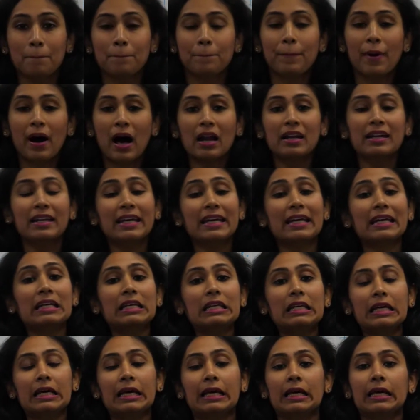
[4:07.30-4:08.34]

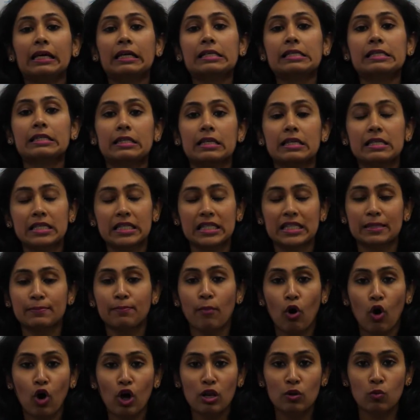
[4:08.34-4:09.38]
Particle is the
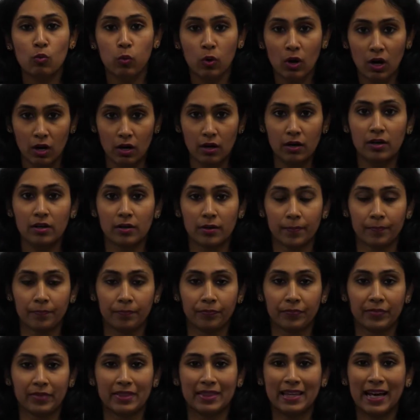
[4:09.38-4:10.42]
small word
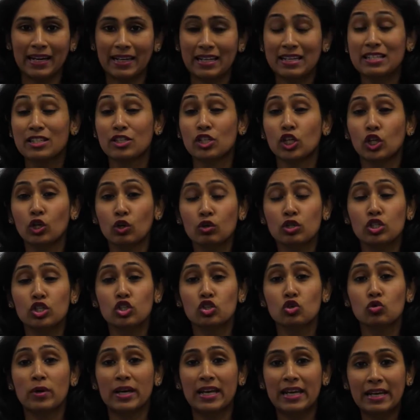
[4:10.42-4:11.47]
that is used
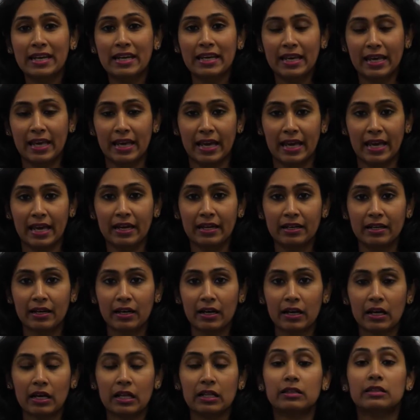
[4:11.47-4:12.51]
to indicate
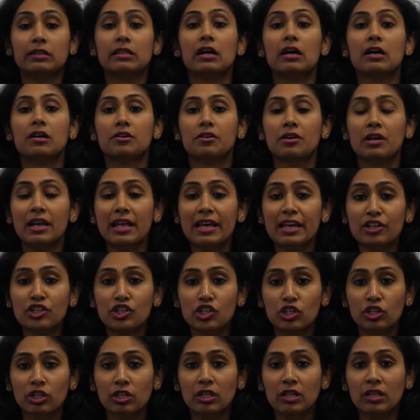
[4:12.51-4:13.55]
the
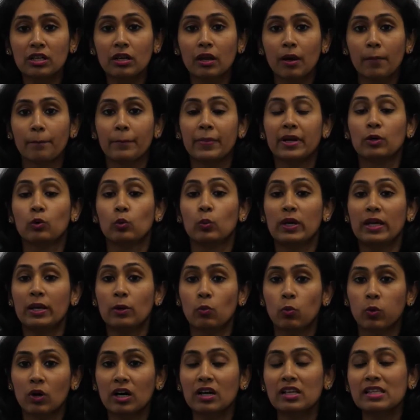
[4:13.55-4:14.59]
relation
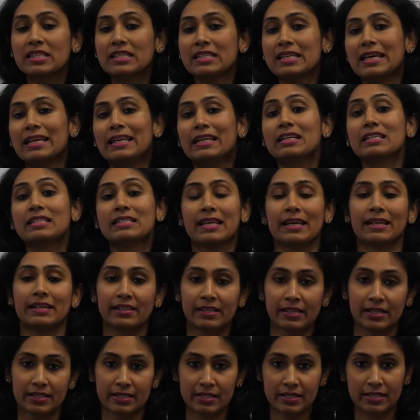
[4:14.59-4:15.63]
between words in a
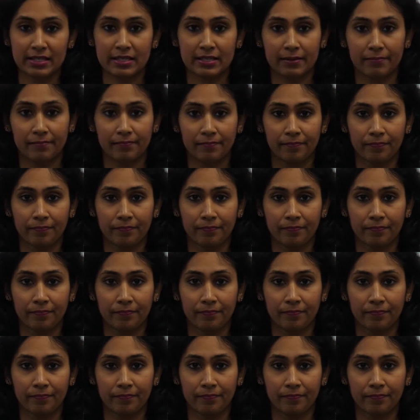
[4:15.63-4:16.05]
sentence.